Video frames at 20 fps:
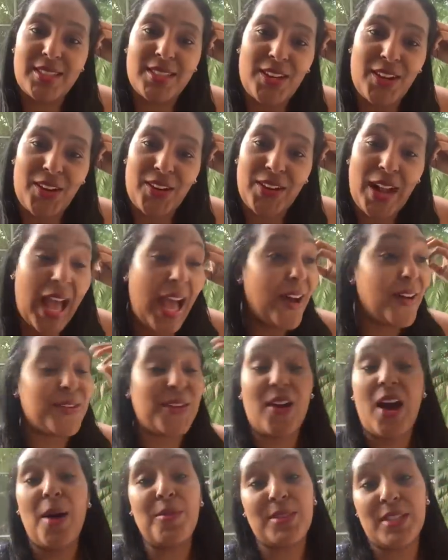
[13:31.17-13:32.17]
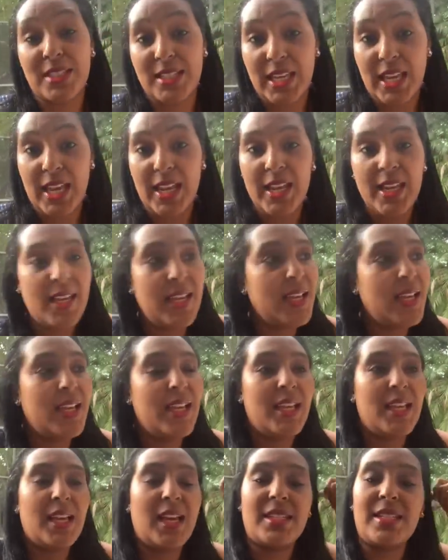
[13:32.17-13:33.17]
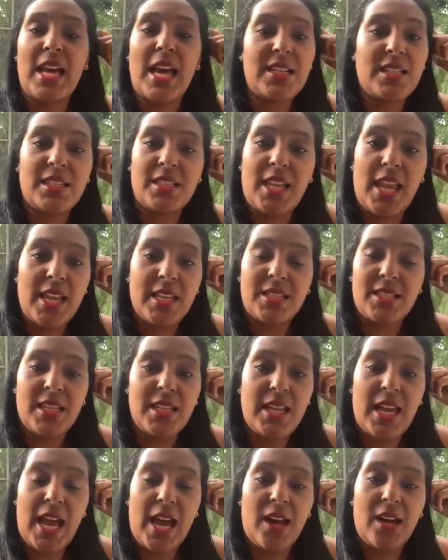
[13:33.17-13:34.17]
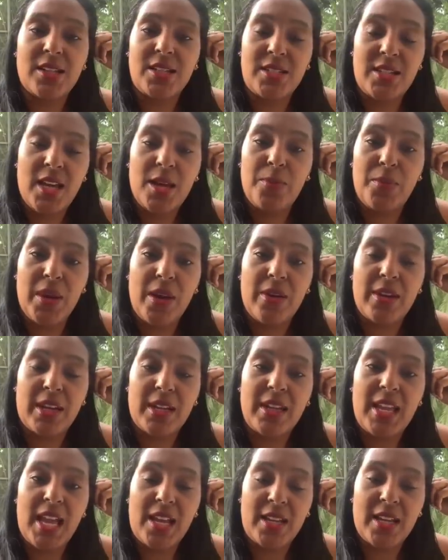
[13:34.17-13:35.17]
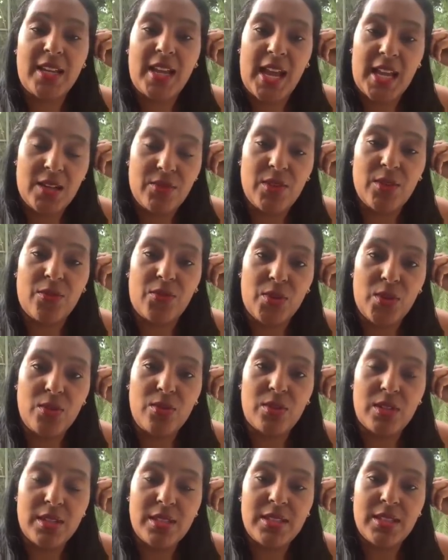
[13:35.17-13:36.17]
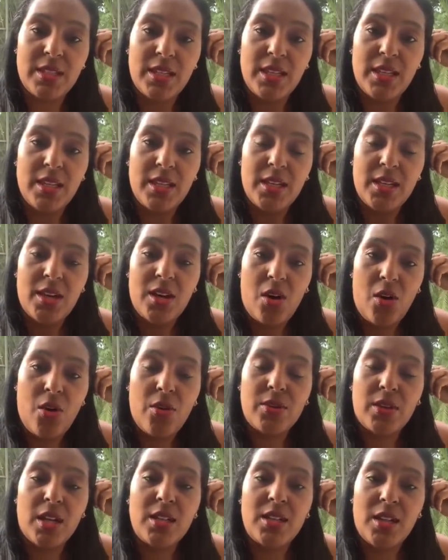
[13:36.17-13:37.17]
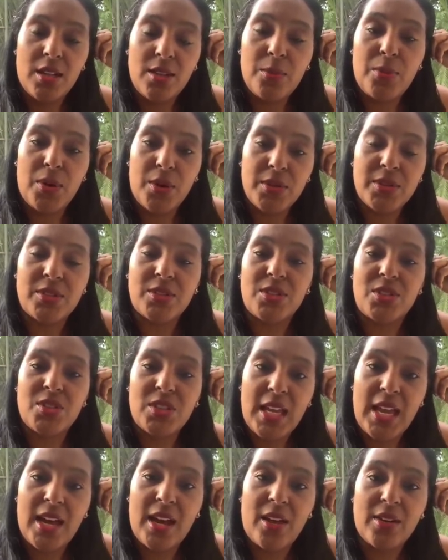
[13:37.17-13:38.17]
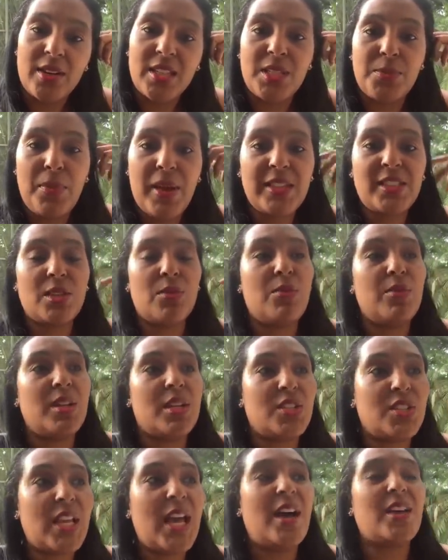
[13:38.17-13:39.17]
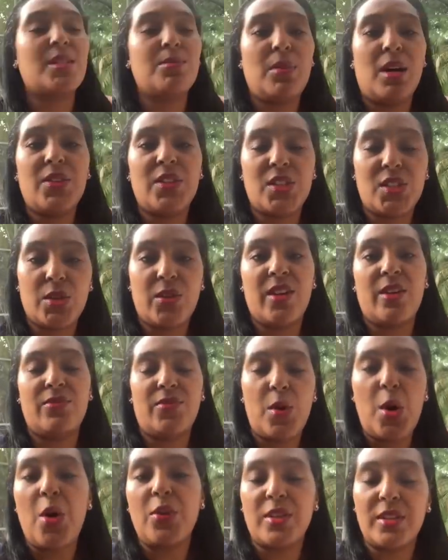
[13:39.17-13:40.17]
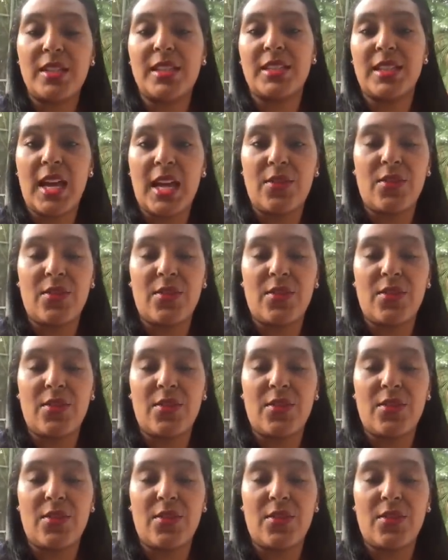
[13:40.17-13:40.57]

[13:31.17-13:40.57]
skirt? I don't know. I'm just saying. Because I just can't see how a step parent can have that kind of influence on another person's child, especially when the child's mother is so involved in his life